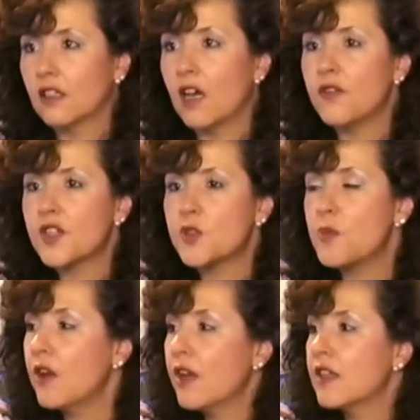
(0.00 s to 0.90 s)
of
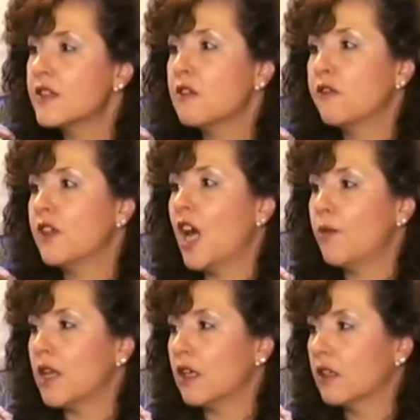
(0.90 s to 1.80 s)
experience and
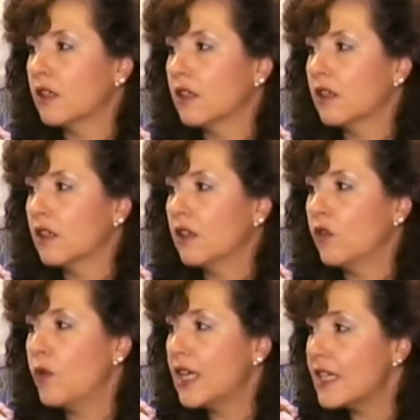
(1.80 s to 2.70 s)
phenomena,
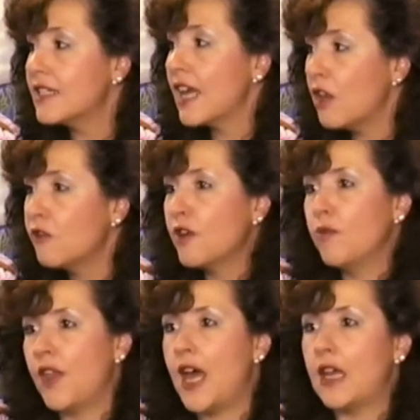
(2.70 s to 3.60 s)
we can tell
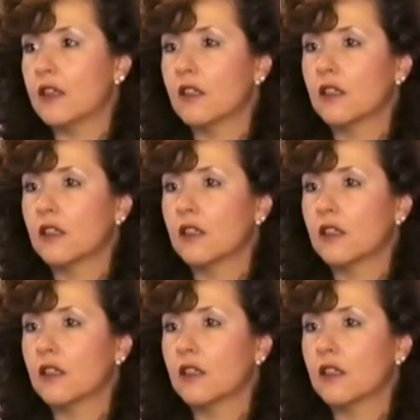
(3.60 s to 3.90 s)
from that